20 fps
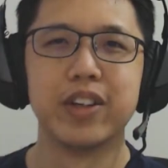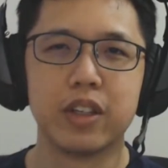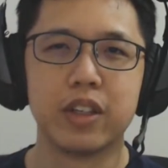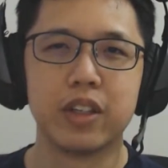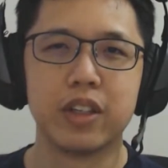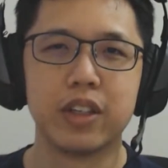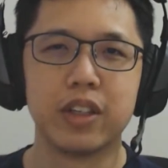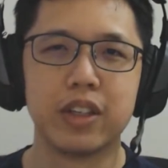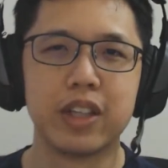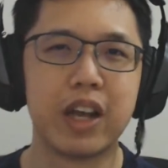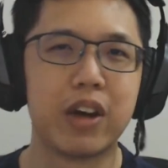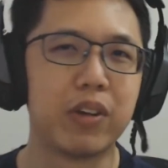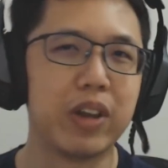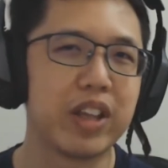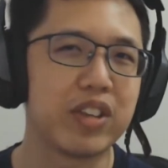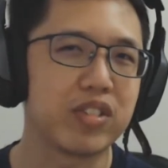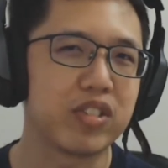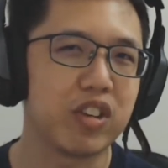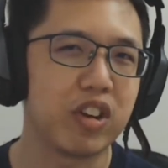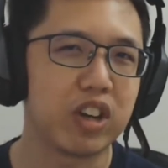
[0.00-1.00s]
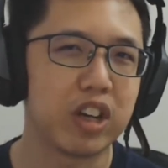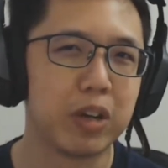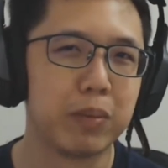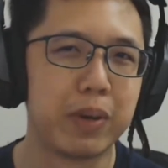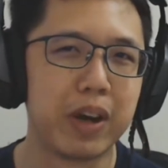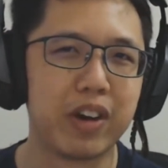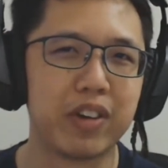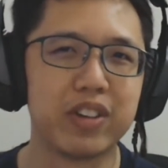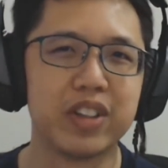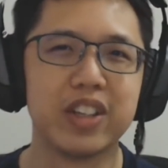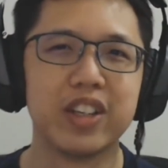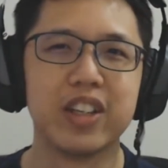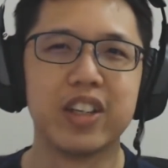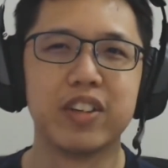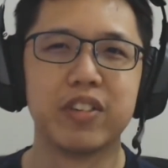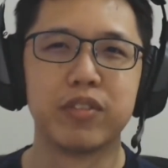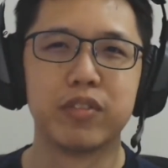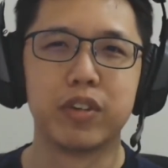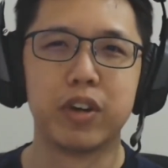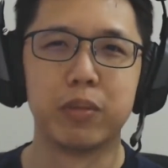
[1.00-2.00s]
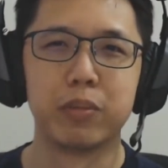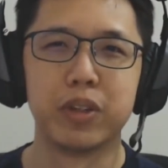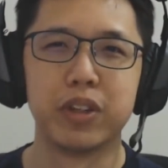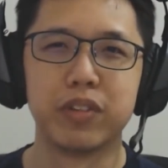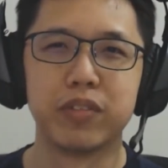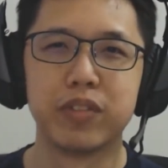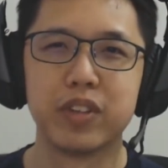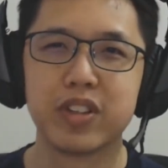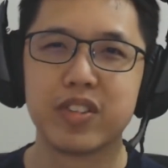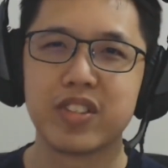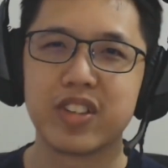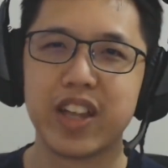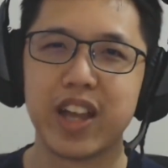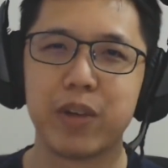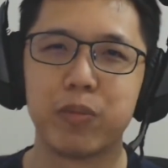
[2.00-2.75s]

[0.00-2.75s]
Now let's talk about from the first step,